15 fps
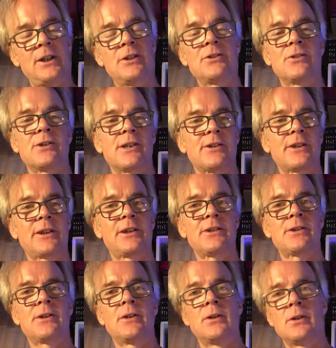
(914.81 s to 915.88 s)
So it sounds like
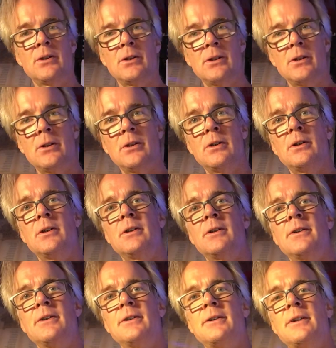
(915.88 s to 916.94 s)
this.
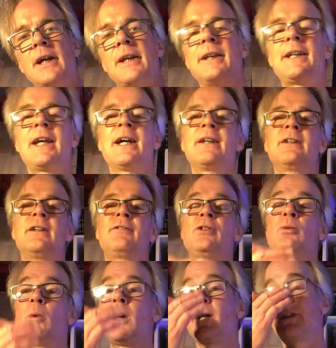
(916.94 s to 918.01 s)
And again, if you
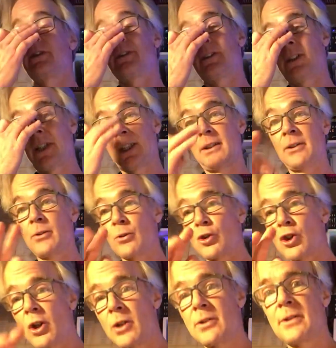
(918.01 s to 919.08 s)
want like little
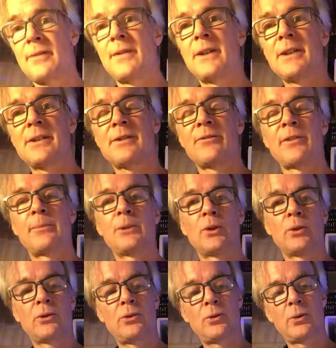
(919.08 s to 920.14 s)
charts of this, if I'm
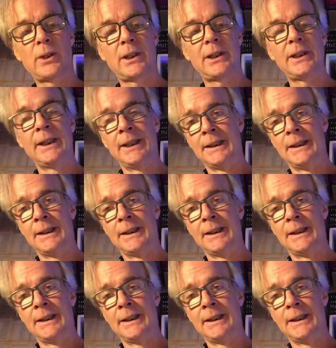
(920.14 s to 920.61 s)
going too quickly,